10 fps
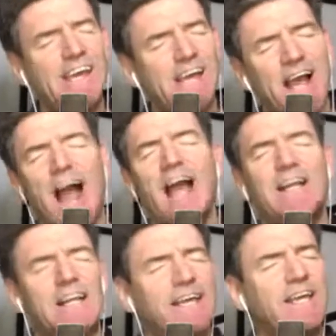I
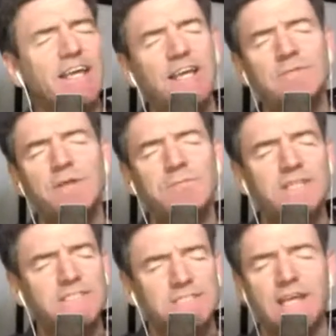claim a
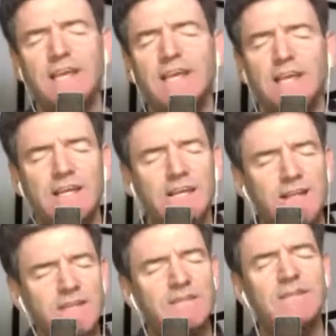blessing.
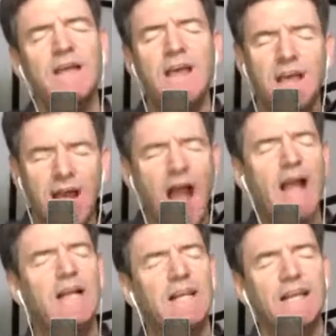
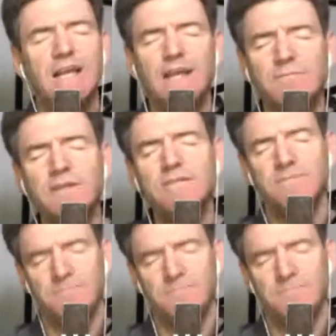I claim it.